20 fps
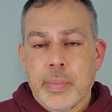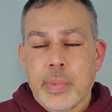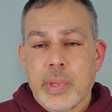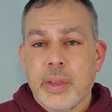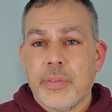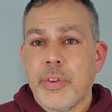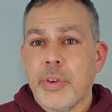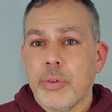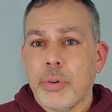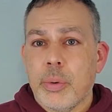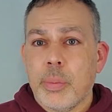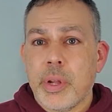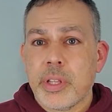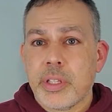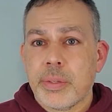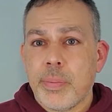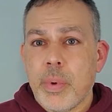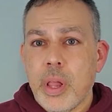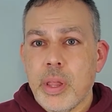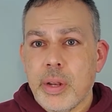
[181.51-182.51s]
If your robot's
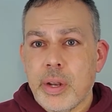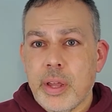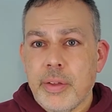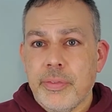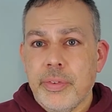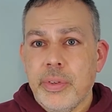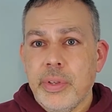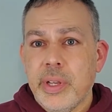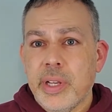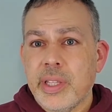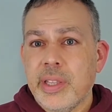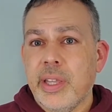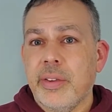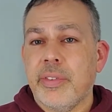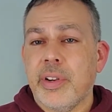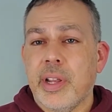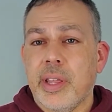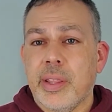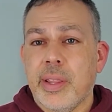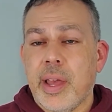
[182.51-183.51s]
small enough, you can leave
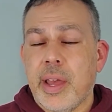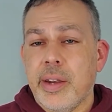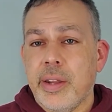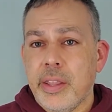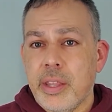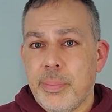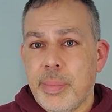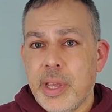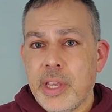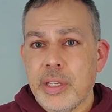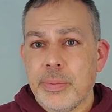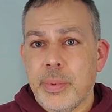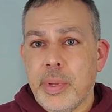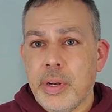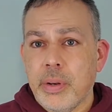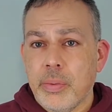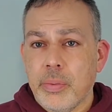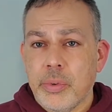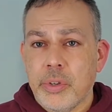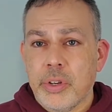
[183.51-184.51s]
it online in the basement,
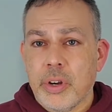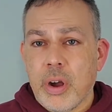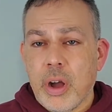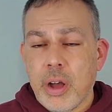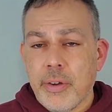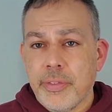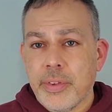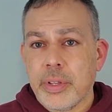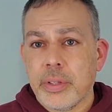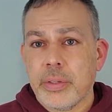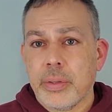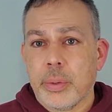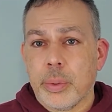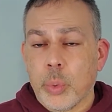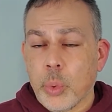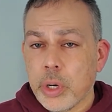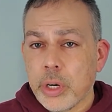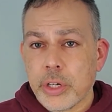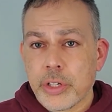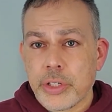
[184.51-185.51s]
your office, or
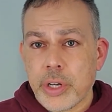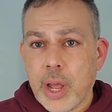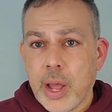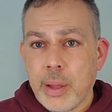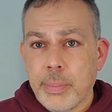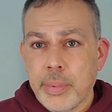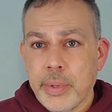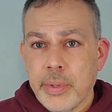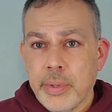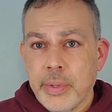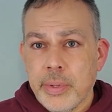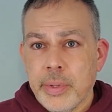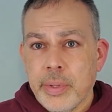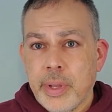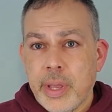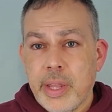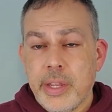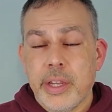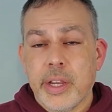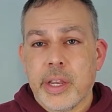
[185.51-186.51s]
workshop,
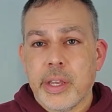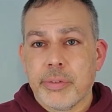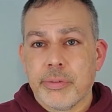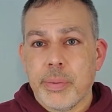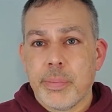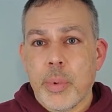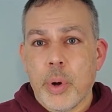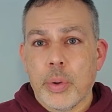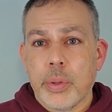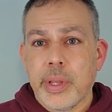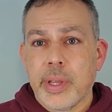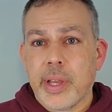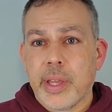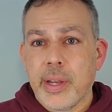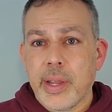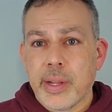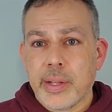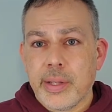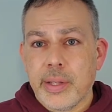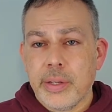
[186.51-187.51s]
and you can remotely
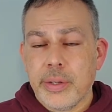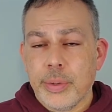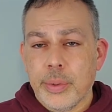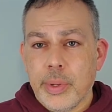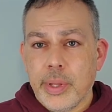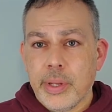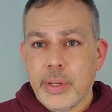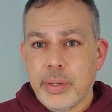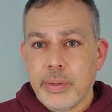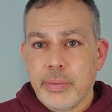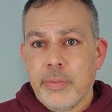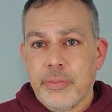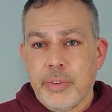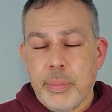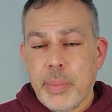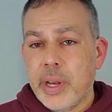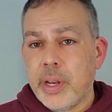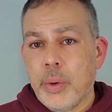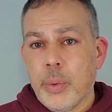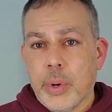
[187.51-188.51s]
connect into it
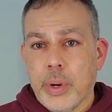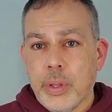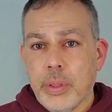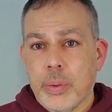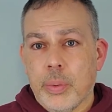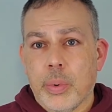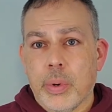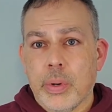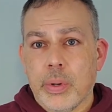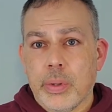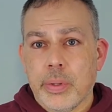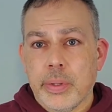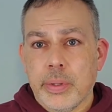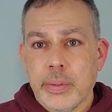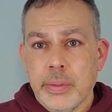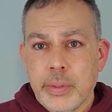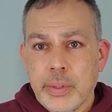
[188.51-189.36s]
from anywhere in the world.